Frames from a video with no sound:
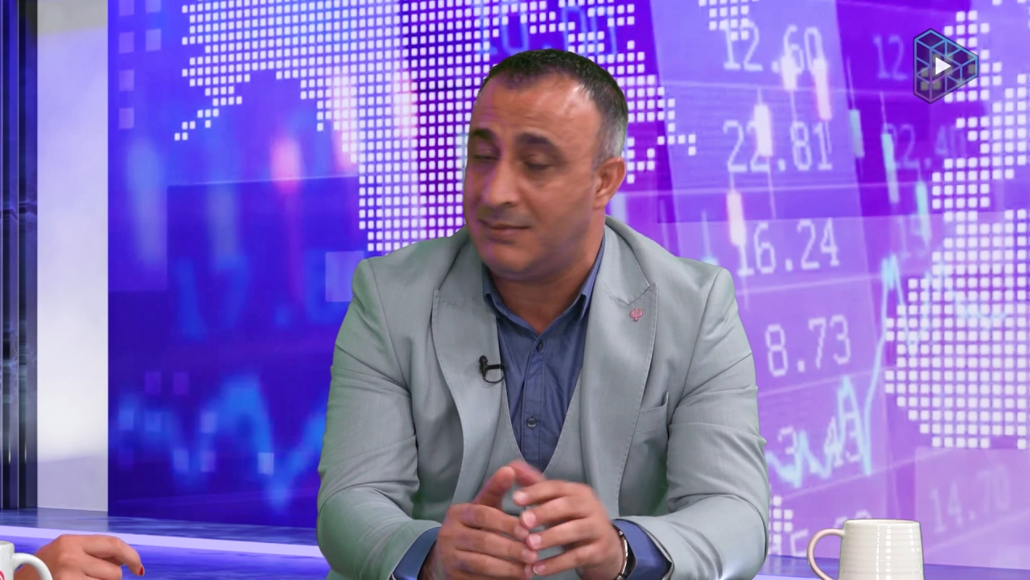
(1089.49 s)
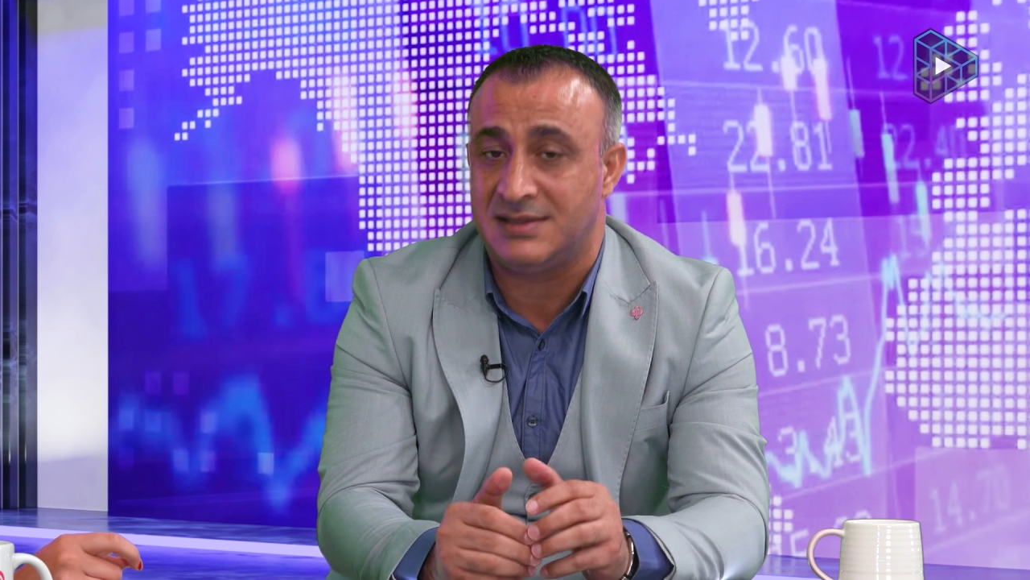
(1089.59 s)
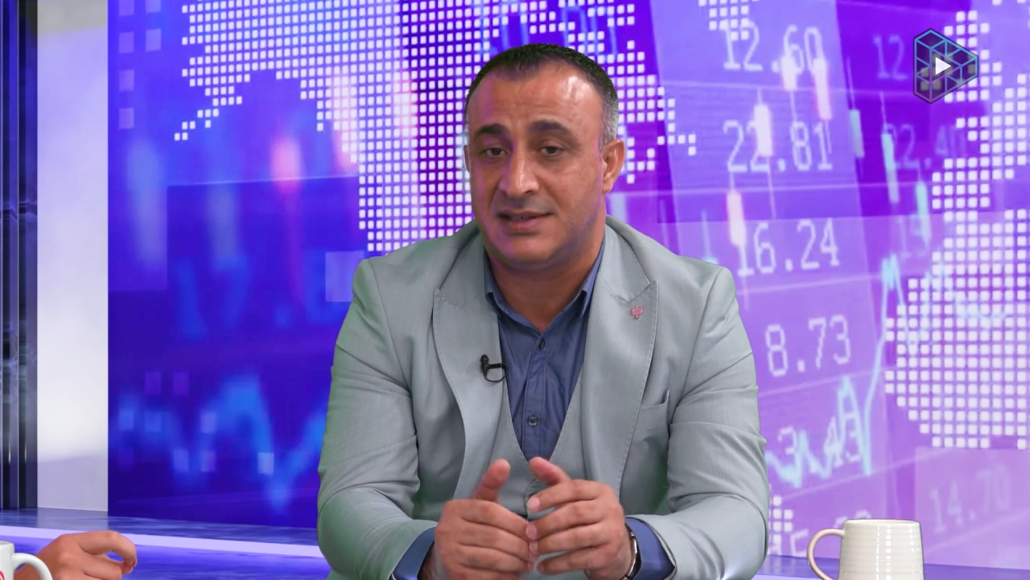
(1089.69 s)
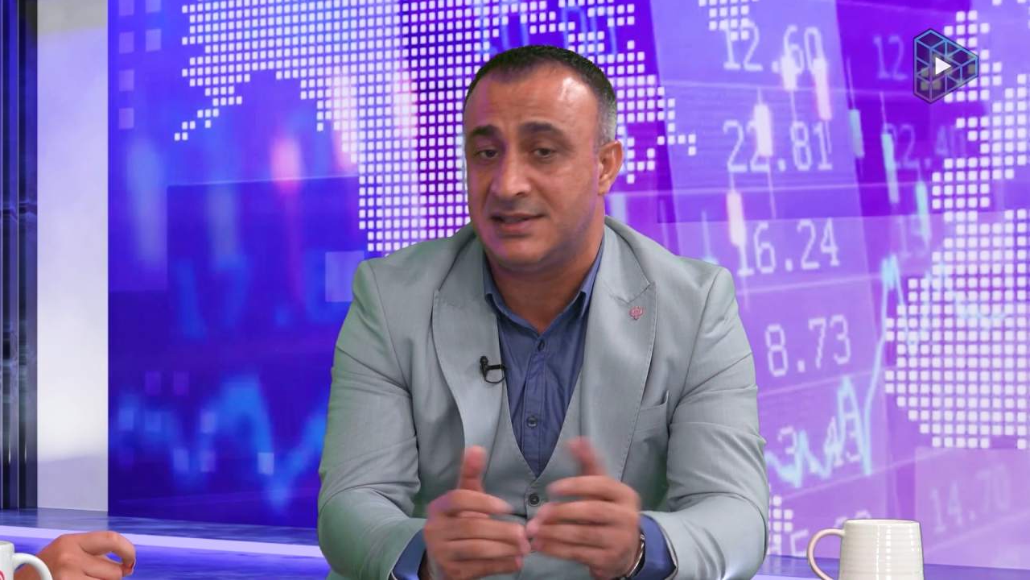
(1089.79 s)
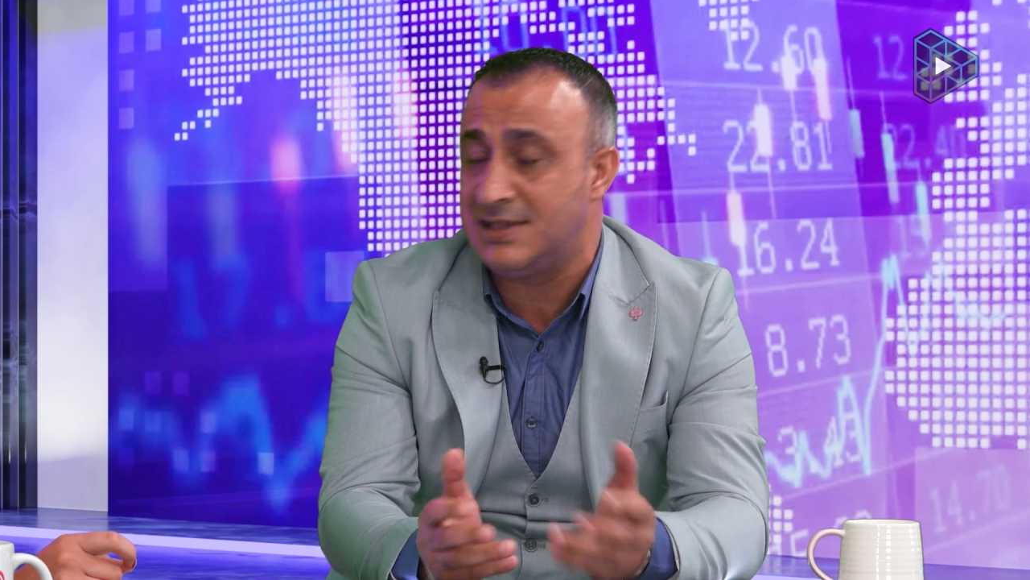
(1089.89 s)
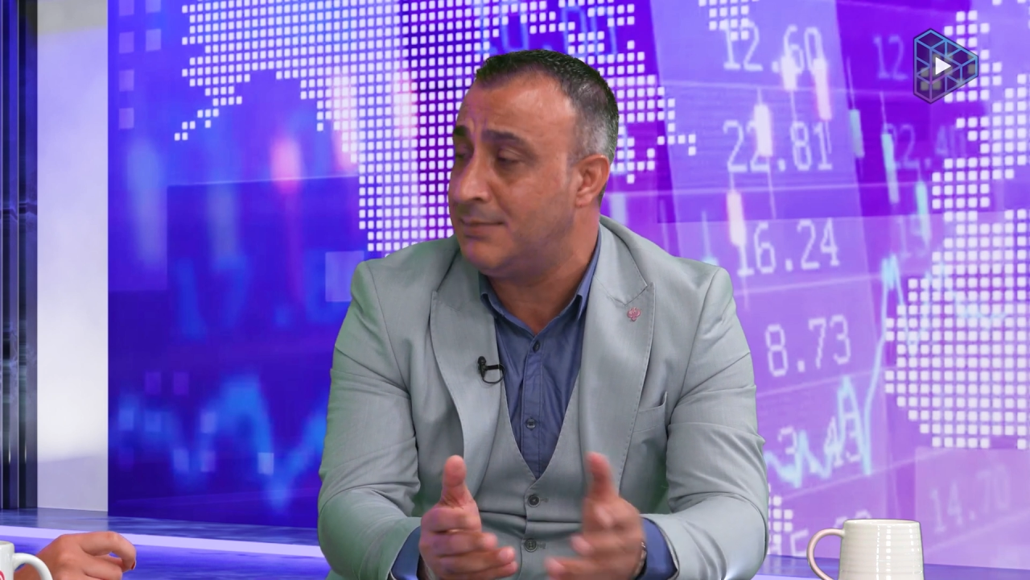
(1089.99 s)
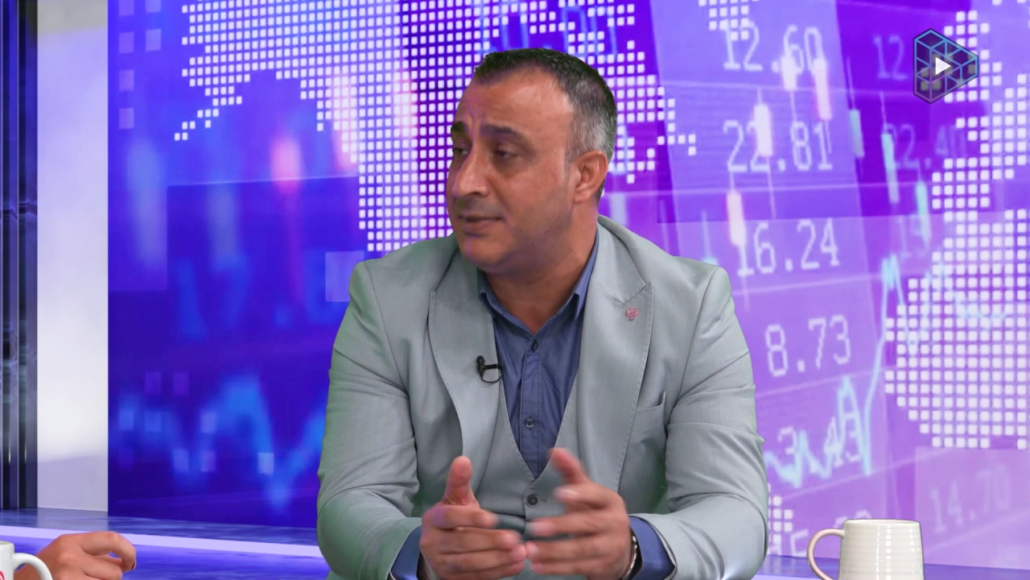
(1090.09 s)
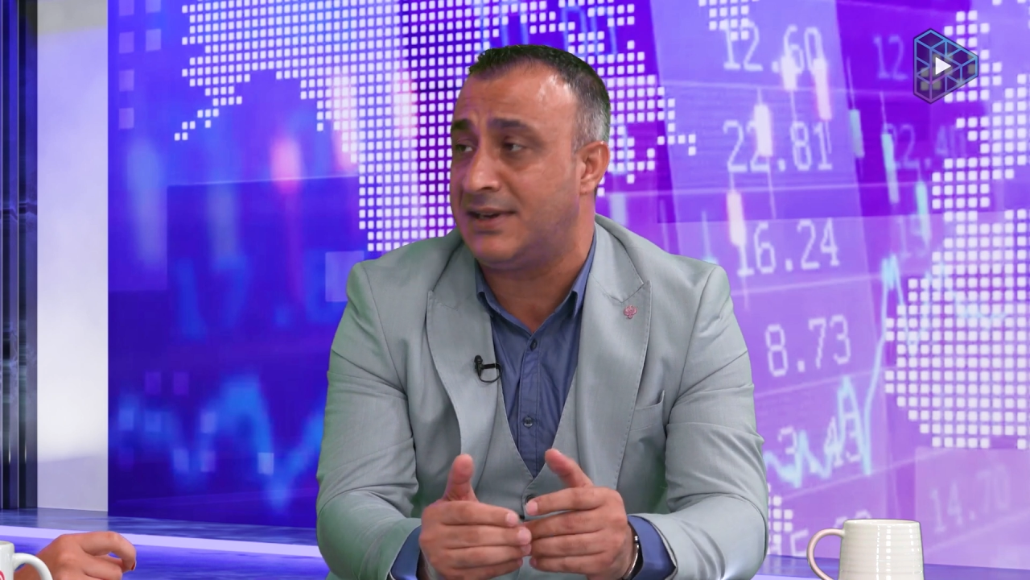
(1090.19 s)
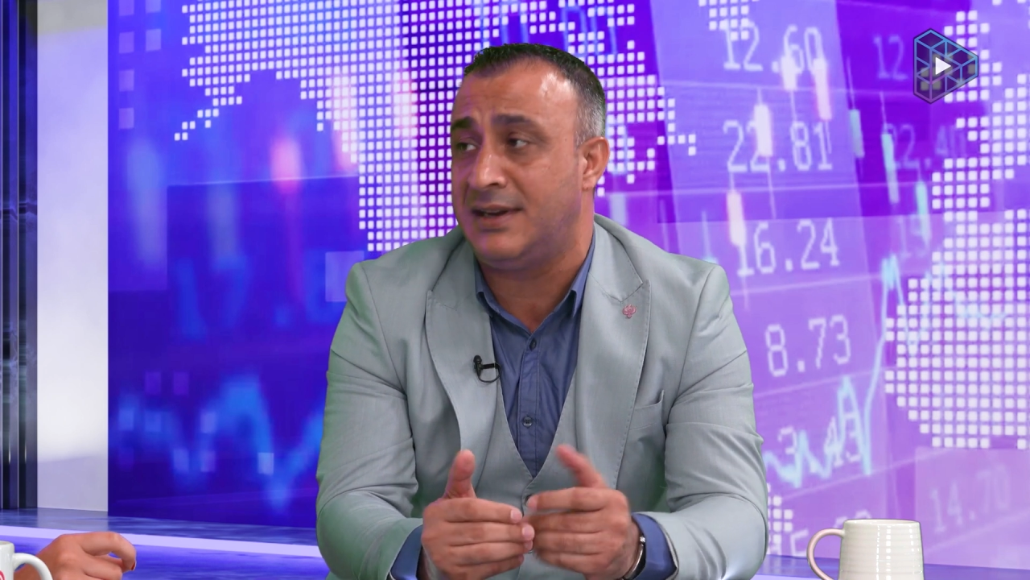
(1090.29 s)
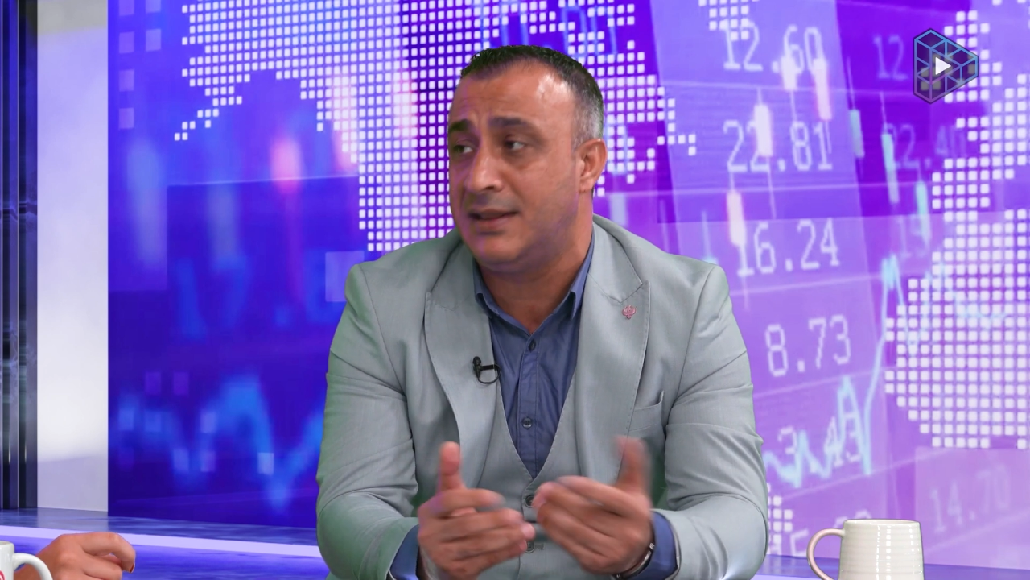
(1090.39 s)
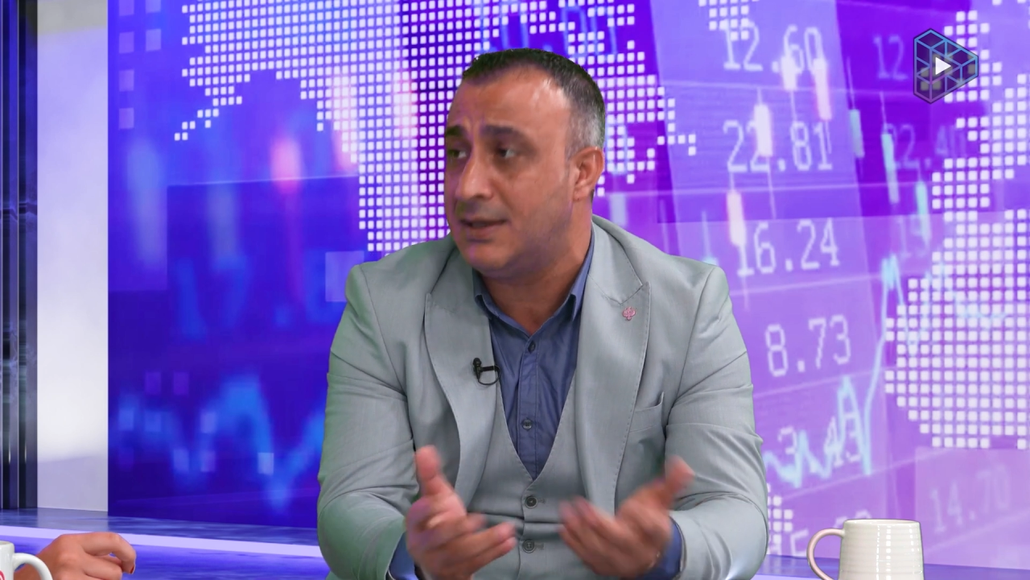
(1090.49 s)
assist them, train